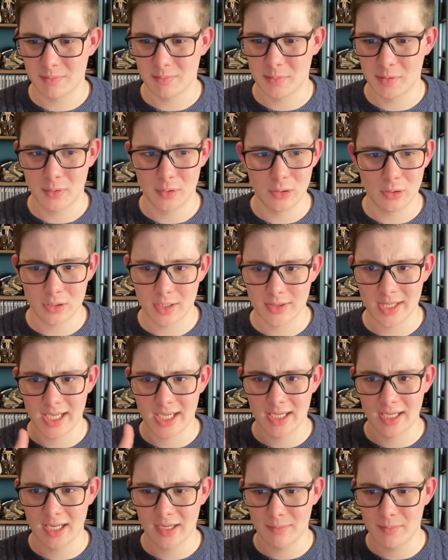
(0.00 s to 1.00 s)
But we'll look at
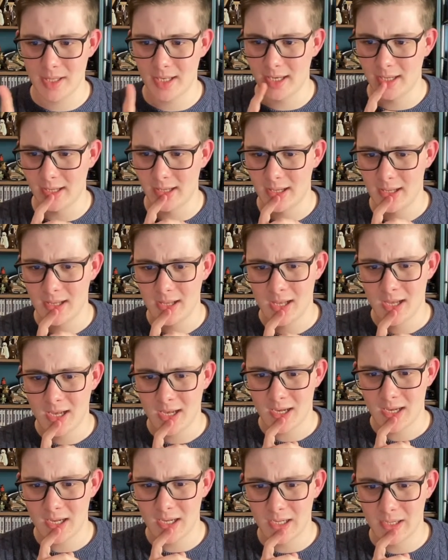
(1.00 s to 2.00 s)
that in a minute.
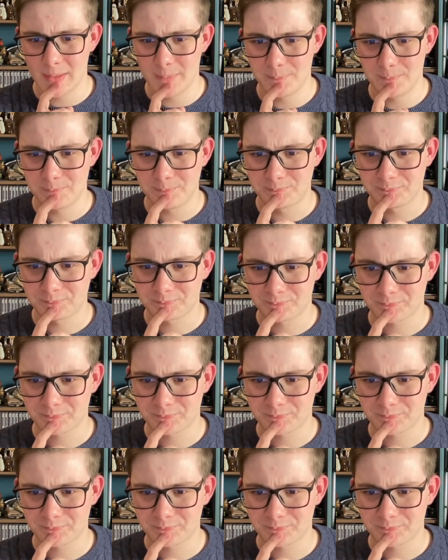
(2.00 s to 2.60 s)
Um,